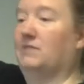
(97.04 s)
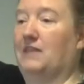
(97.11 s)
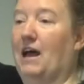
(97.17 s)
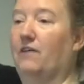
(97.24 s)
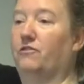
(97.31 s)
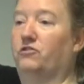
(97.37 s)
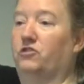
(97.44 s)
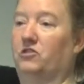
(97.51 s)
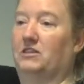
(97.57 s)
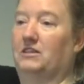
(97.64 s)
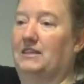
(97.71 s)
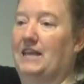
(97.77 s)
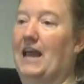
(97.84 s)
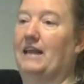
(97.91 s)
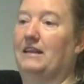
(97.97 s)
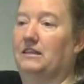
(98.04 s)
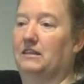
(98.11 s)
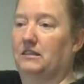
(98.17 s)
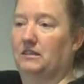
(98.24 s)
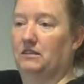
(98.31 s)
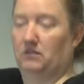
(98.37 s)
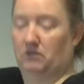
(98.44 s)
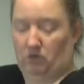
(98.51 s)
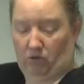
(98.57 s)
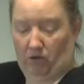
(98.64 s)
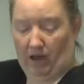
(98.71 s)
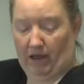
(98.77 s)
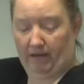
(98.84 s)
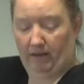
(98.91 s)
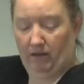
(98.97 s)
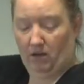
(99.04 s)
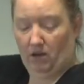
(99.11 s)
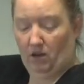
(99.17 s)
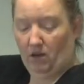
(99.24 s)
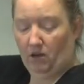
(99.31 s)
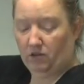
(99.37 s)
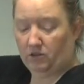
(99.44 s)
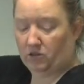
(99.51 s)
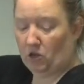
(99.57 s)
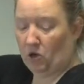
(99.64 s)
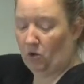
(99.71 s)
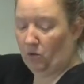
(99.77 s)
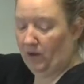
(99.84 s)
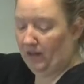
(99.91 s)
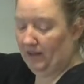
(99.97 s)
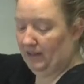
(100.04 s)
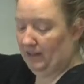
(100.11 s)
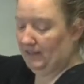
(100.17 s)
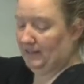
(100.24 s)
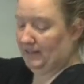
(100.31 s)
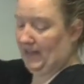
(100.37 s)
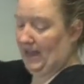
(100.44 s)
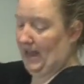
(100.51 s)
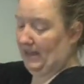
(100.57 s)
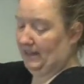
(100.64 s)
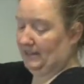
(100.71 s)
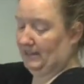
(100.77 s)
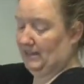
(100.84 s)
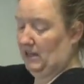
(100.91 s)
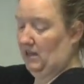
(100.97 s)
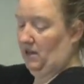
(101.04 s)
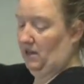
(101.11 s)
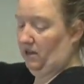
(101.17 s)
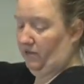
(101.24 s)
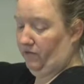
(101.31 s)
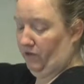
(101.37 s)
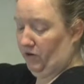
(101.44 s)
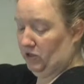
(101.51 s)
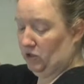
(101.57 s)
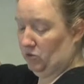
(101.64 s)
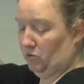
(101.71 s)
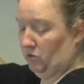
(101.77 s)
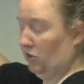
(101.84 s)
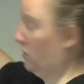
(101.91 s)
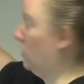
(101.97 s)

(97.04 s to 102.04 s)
comes after the 10s. Okay? So in this case, first when